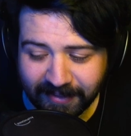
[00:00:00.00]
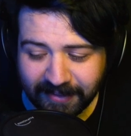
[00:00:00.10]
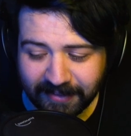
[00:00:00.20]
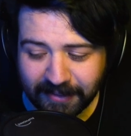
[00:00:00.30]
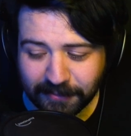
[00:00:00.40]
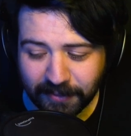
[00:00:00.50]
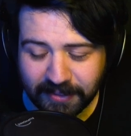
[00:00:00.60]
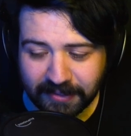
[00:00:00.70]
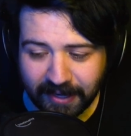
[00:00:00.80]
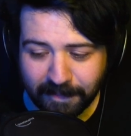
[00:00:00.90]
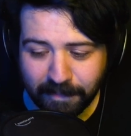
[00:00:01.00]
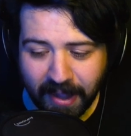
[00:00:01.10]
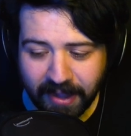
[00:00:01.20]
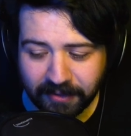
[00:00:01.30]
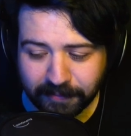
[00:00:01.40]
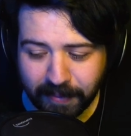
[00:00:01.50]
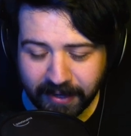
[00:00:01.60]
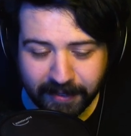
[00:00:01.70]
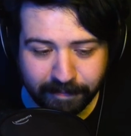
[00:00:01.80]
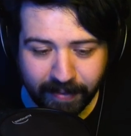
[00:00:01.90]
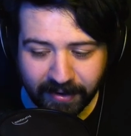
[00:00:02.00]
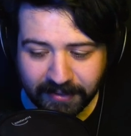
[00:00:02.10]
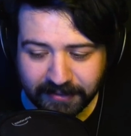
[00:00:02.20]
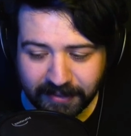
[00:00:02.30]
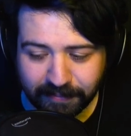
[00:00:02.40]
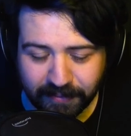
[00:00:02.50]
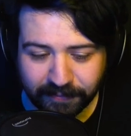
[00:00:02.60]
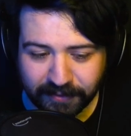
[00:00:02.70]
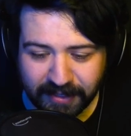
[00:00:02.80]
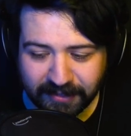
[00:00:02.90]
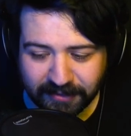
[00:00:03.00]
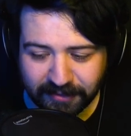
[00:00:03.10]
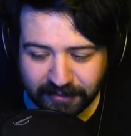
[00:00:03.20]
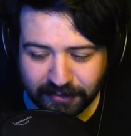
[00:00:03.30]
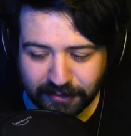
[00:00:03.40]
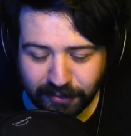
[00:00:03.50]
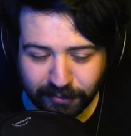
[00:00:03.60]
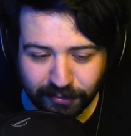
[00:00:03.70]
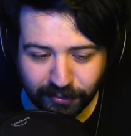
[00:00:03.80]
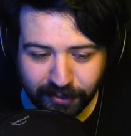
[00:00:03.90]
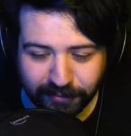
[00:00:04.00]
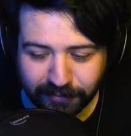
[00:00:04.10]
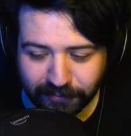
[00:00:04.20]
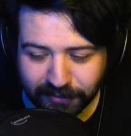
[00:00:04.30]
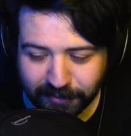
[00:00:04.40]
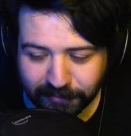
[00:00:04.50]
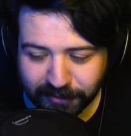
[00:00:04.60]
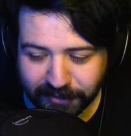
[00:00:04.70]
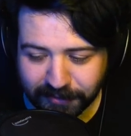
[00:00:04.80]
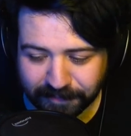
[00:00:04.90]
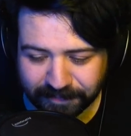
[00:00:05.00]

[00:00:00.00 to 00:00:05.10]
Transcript: this one is like mild by comparison, but it's just so gross for some reason.